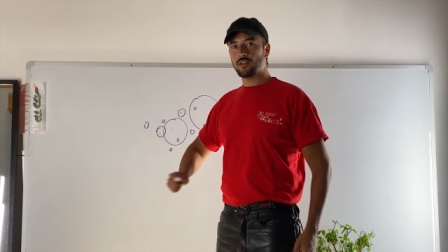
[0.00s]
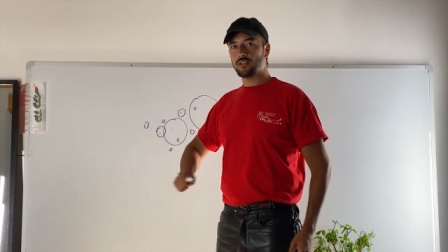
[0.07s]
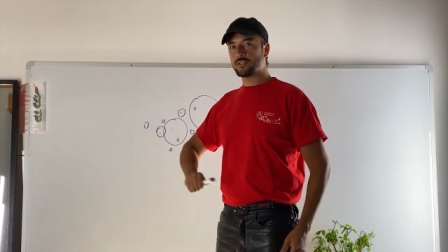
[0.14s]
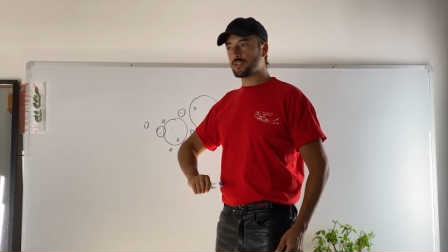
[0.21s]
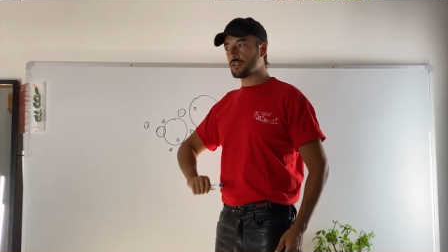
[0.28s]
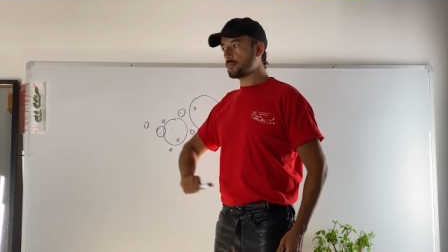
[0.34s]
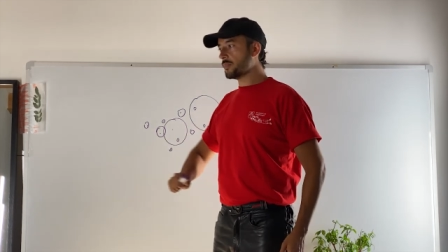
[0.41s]

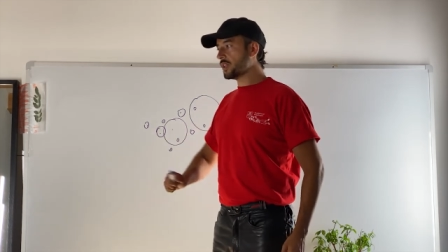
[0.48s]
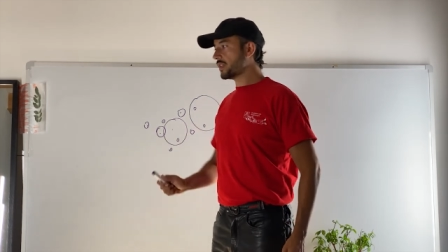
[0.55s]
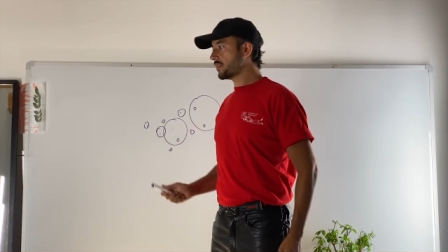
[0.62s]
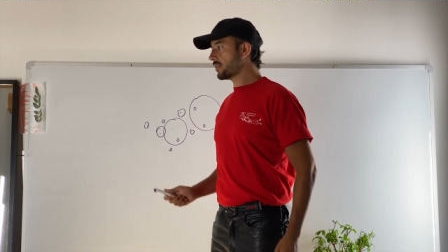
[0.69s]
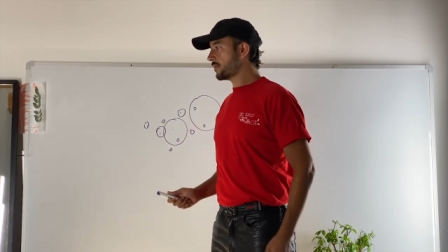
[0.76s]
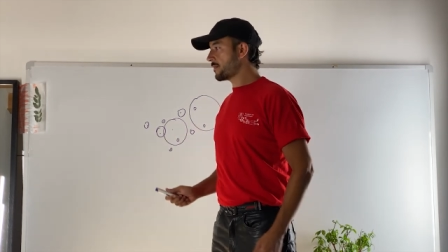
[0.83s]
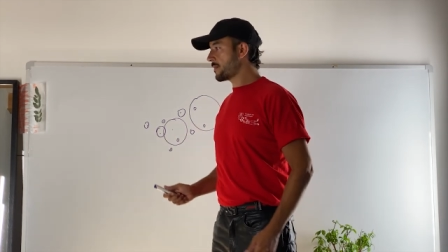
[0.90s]

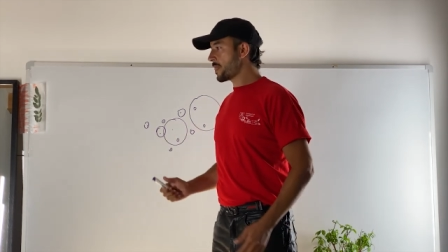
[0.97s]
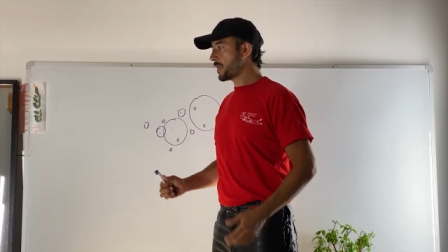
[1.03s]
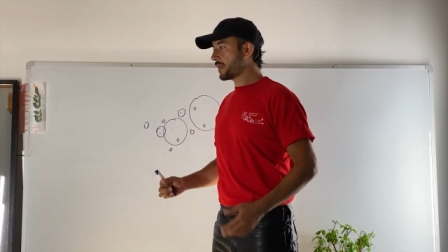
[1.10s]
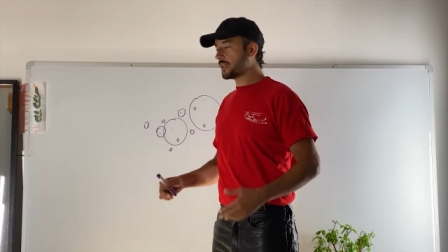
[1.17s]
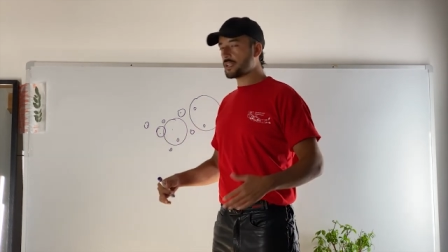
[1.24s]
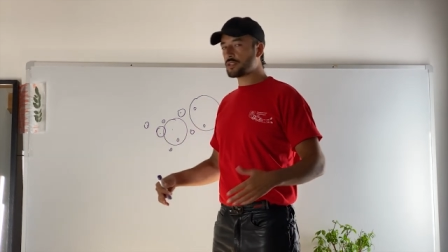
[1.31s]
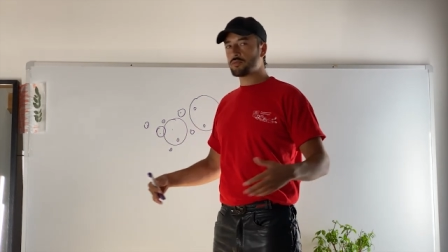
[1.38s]
submit,
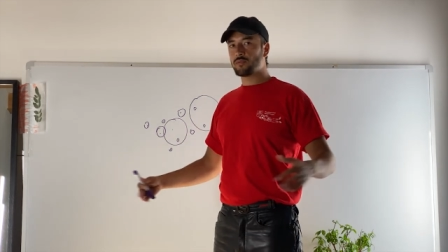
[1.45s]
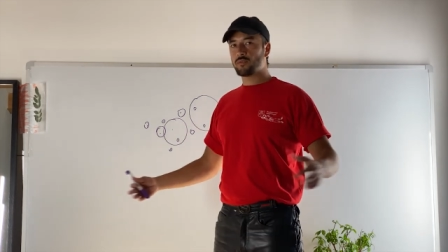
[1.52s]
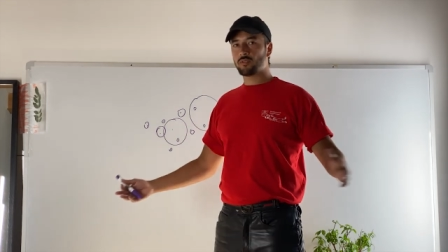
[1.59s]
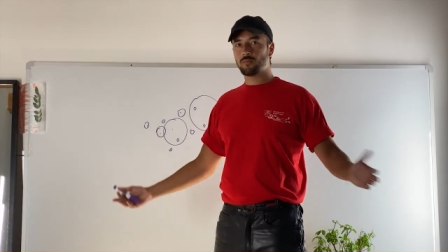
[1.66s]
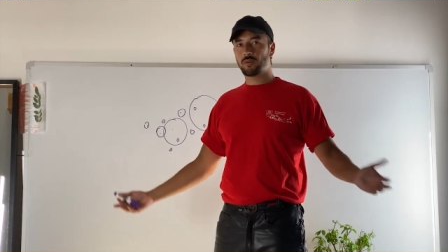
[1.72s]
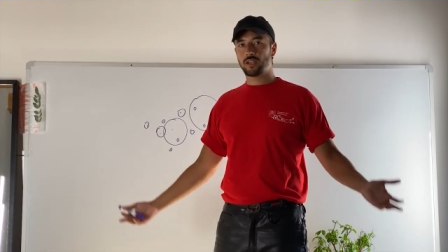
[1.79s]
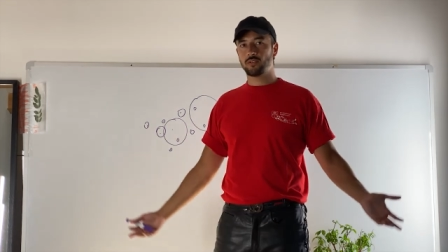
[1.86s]
get
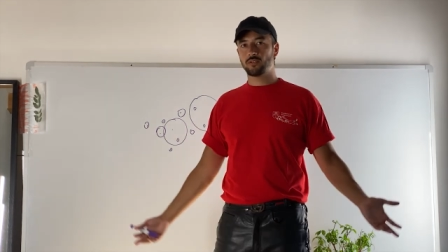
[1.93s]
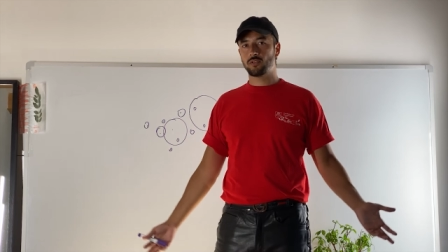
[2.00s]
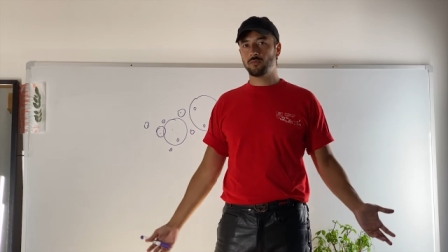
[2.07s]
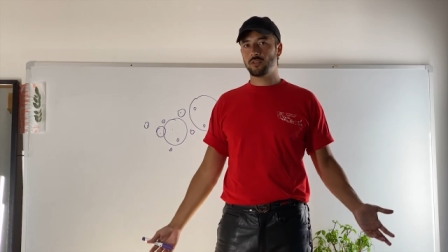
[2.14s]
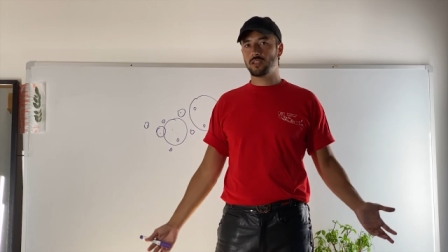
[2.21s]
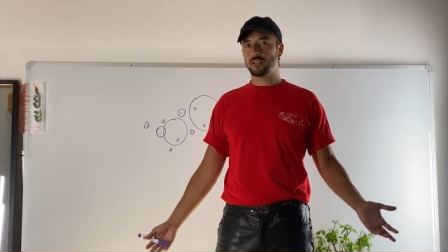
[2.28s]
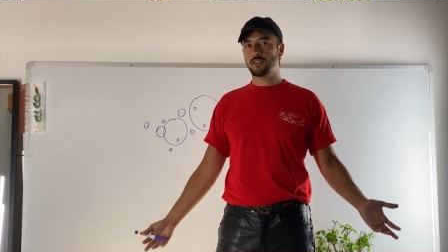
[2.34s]
reviewed by the
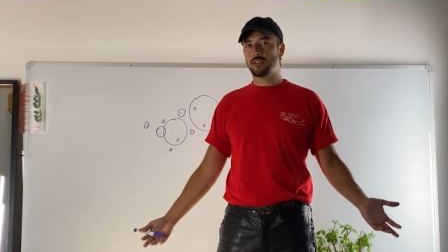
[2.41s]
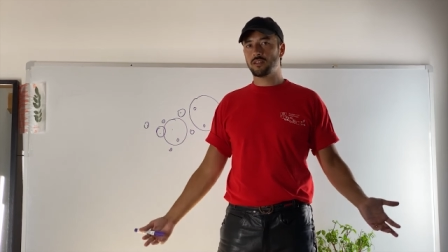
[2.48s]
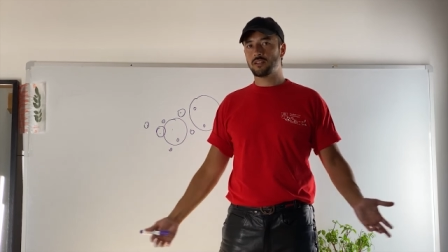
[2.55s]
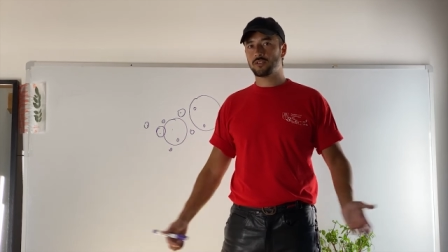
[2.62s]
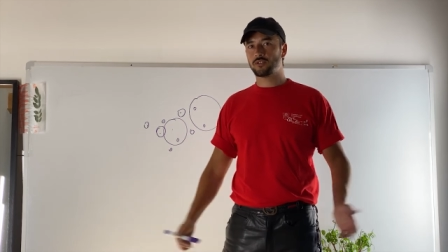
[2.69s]
community.